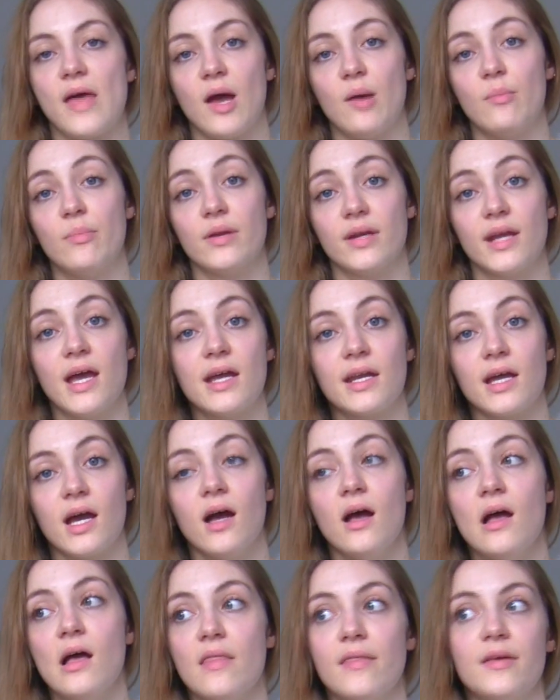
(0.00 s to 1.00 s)
that
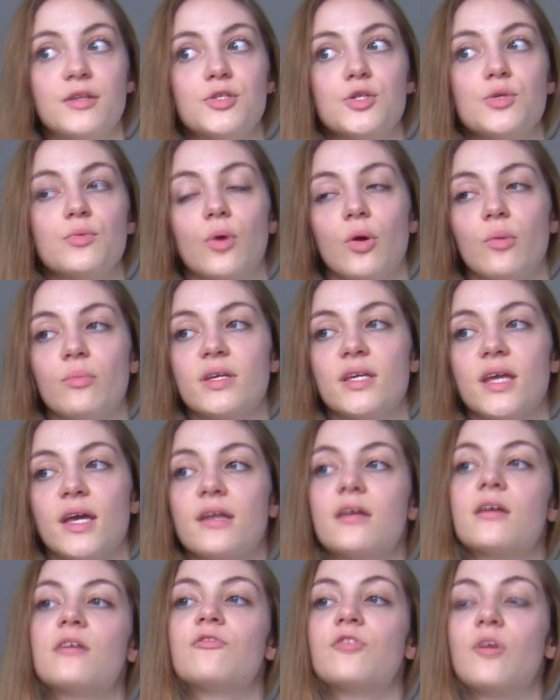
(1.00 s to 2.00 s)
banana that you won't be
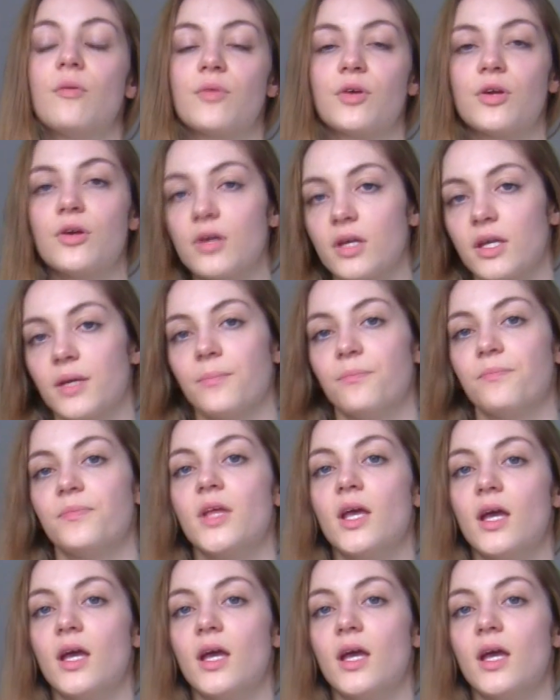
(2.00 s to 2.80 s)
getting from the cookie.